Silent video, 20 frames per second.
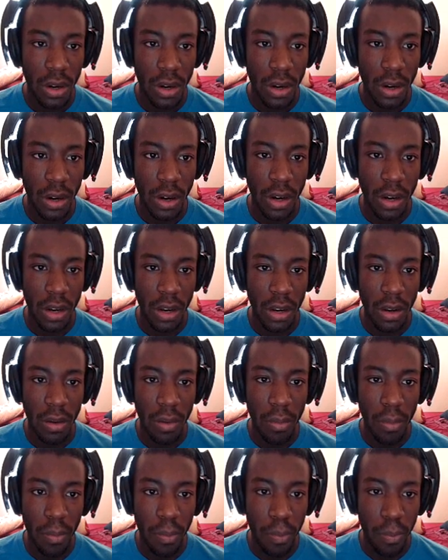Alright.
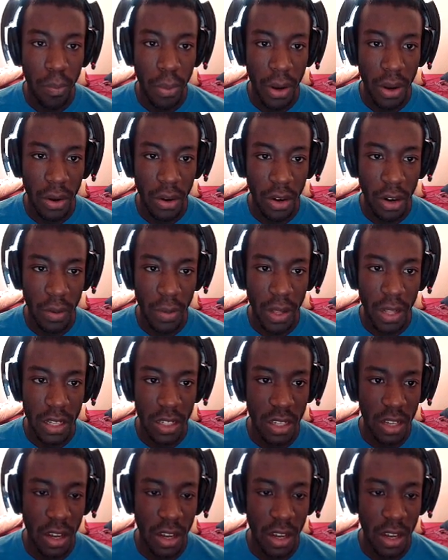Ball Kirby, let's